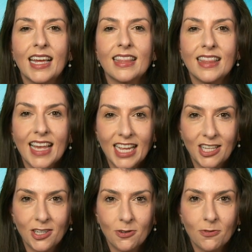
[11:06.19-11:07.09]
And
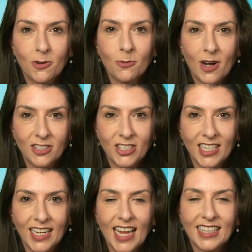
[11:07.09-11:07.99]
thank you for
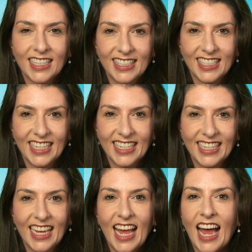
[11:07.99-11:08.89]
watching and listening.